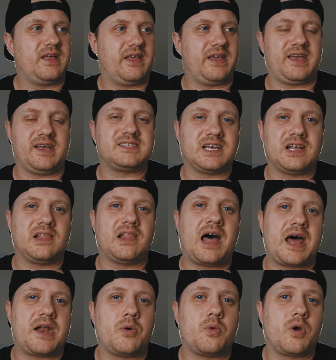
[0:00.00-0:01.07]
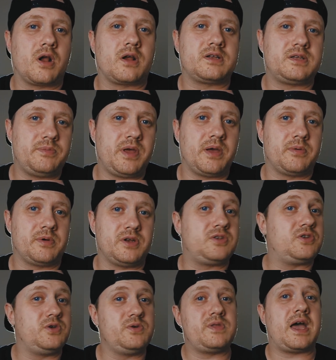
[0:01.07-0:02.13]
Like, it's a lot of work to be able to
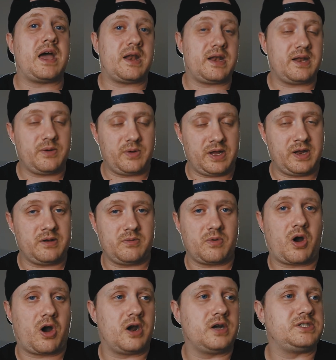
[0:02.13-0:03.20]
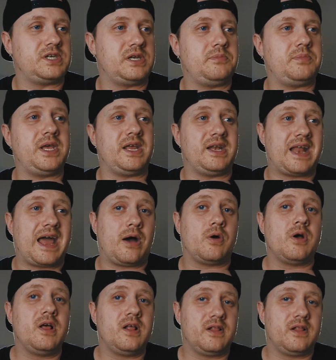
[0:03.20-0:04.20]
do that in RGB. Now,